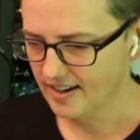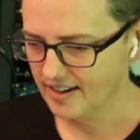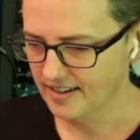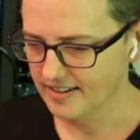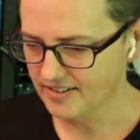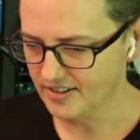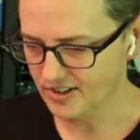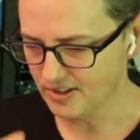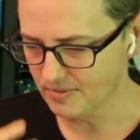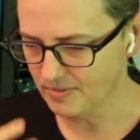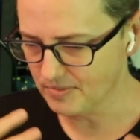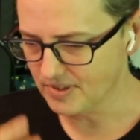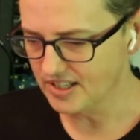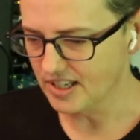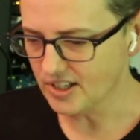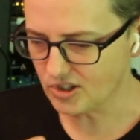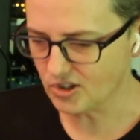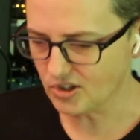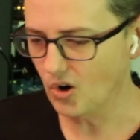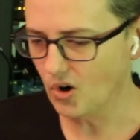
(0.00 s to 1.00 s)
some
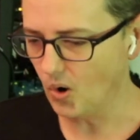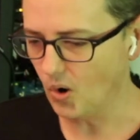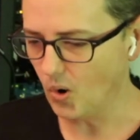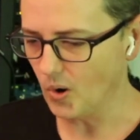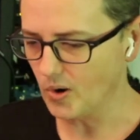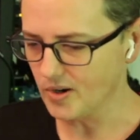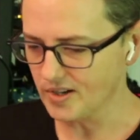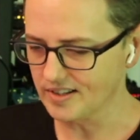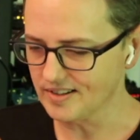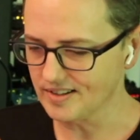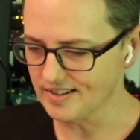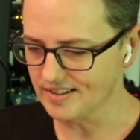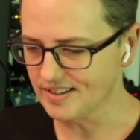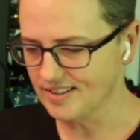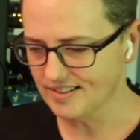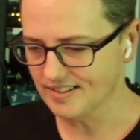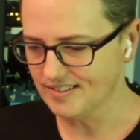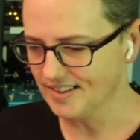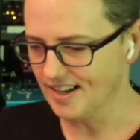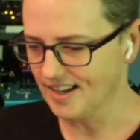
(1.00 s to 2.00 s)

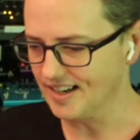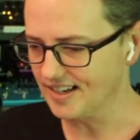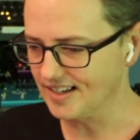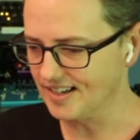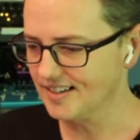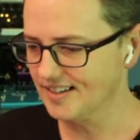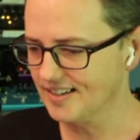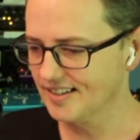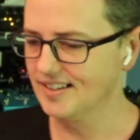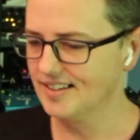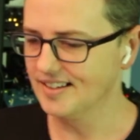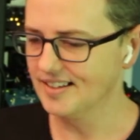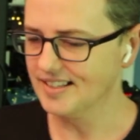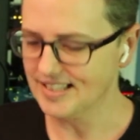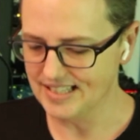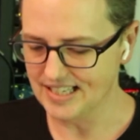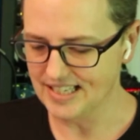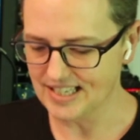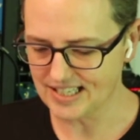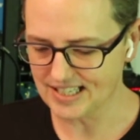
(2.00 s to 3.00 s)
discordant, like
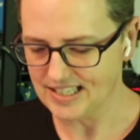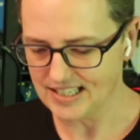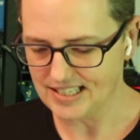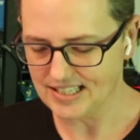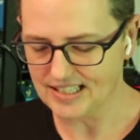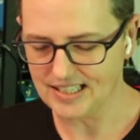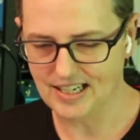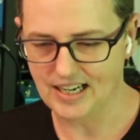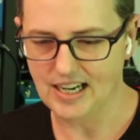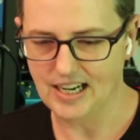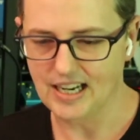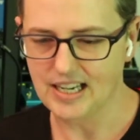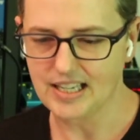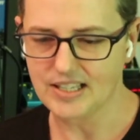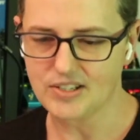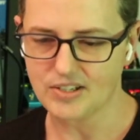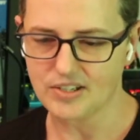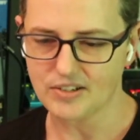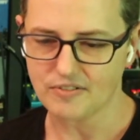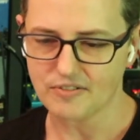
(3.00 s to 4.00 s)
dissonant
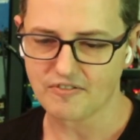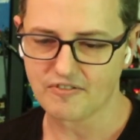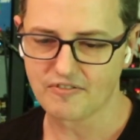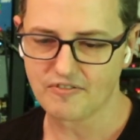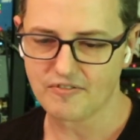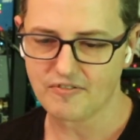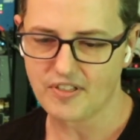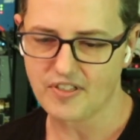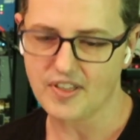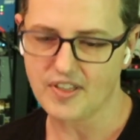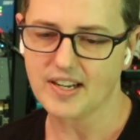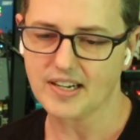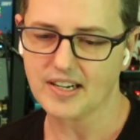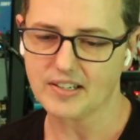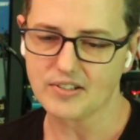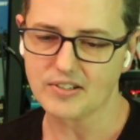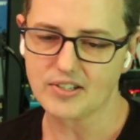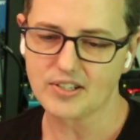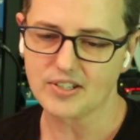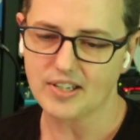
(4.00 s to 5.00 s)
kinds of
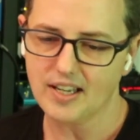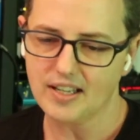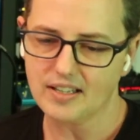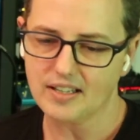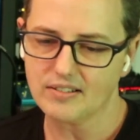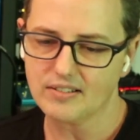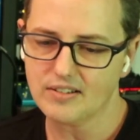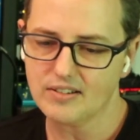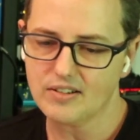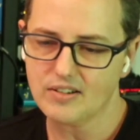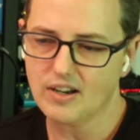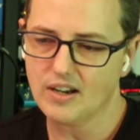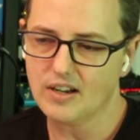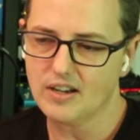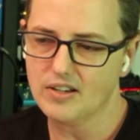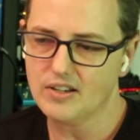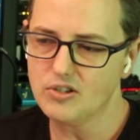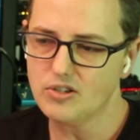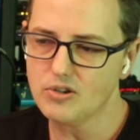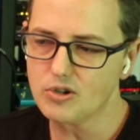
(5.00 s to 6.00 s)
things. And
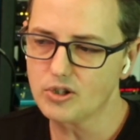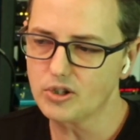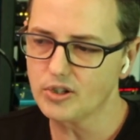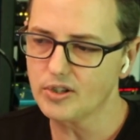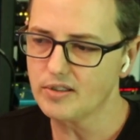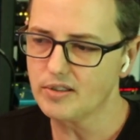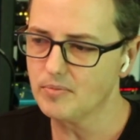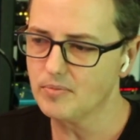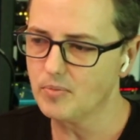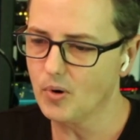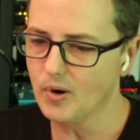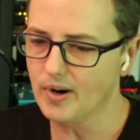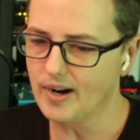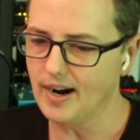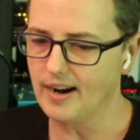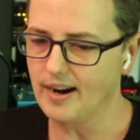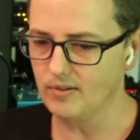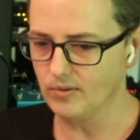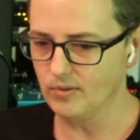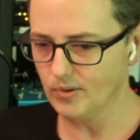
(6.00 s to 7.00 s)
usually the more
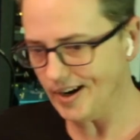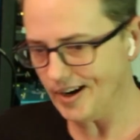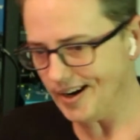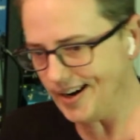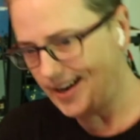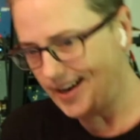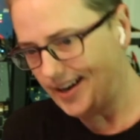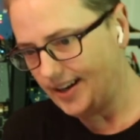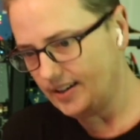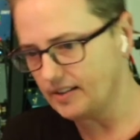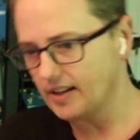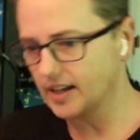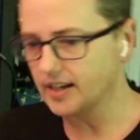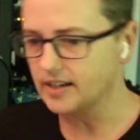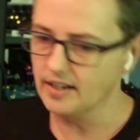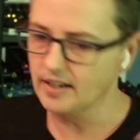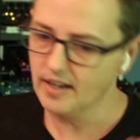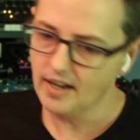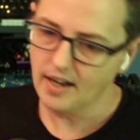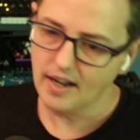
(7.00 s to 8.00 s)
kind of
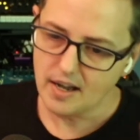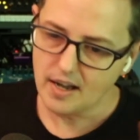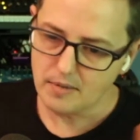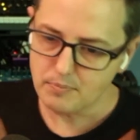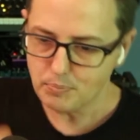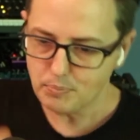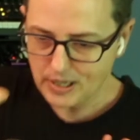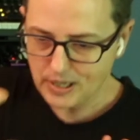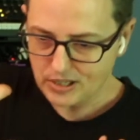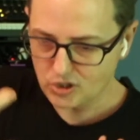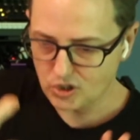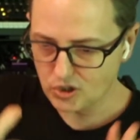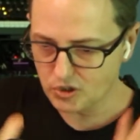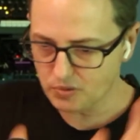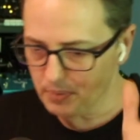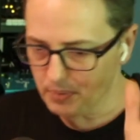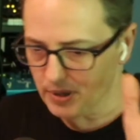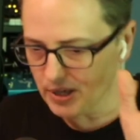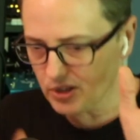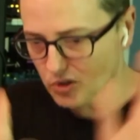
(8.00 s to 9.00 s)
like pitch
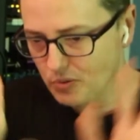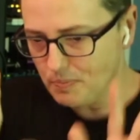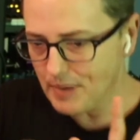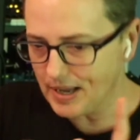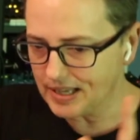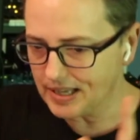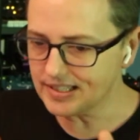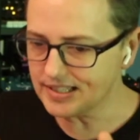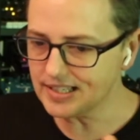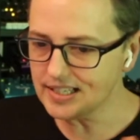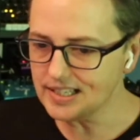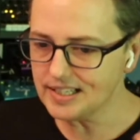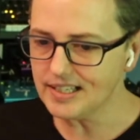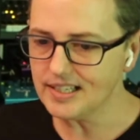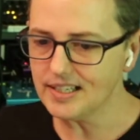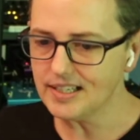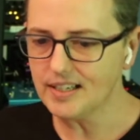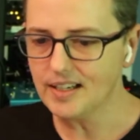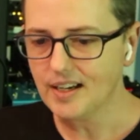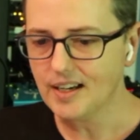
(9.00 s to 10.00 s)

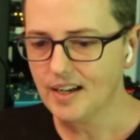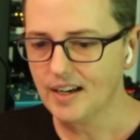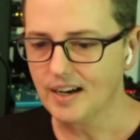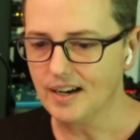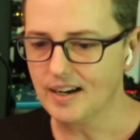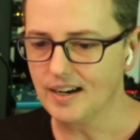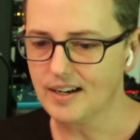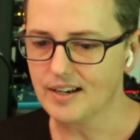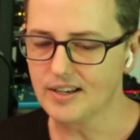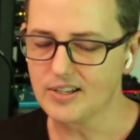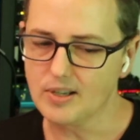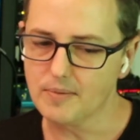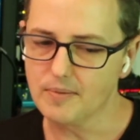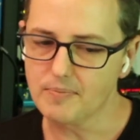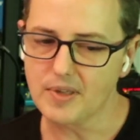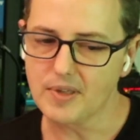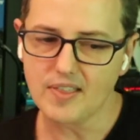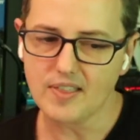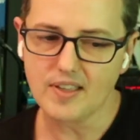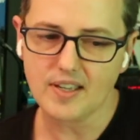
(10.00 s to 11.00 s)
bendy,
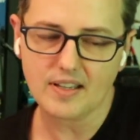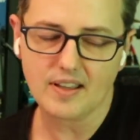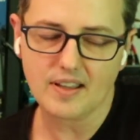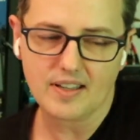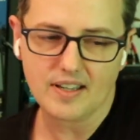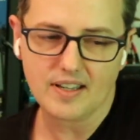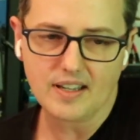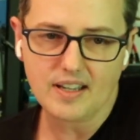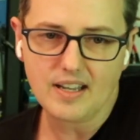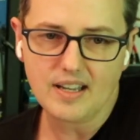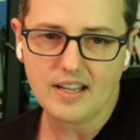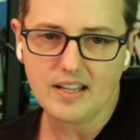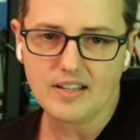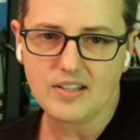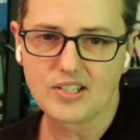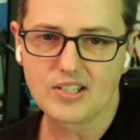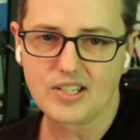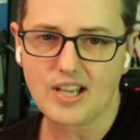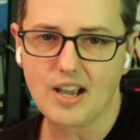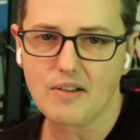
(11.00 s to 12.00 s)
something that
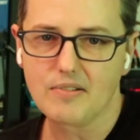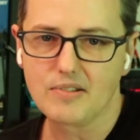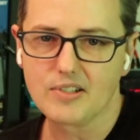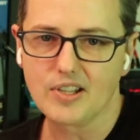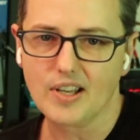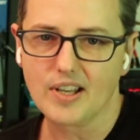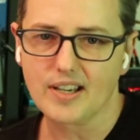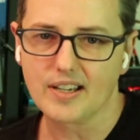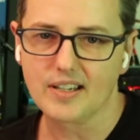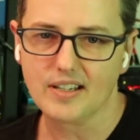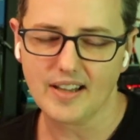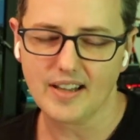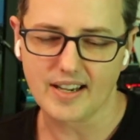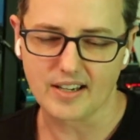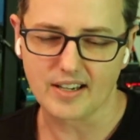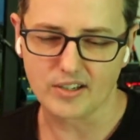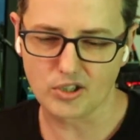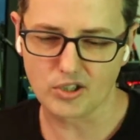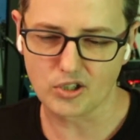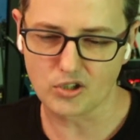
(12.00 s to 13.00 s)
sounds like
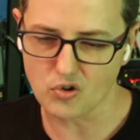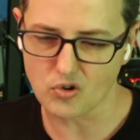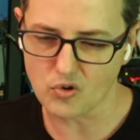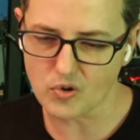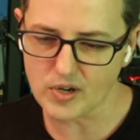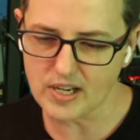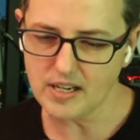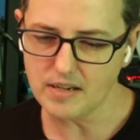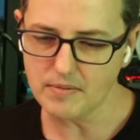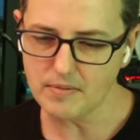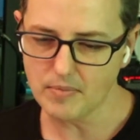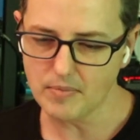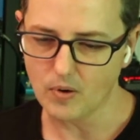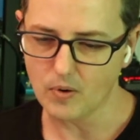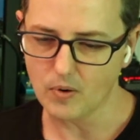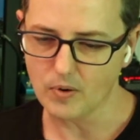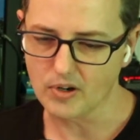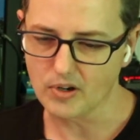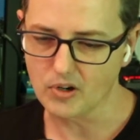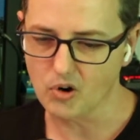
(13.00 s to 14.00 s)
a scream
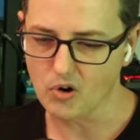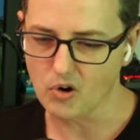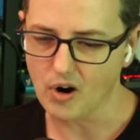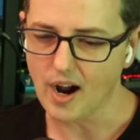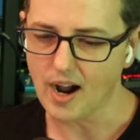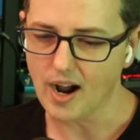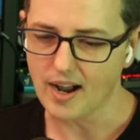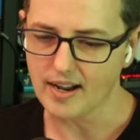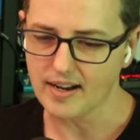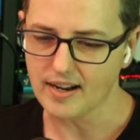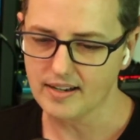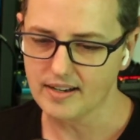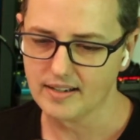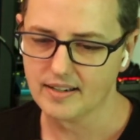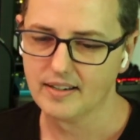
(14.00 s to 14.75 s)
or a cry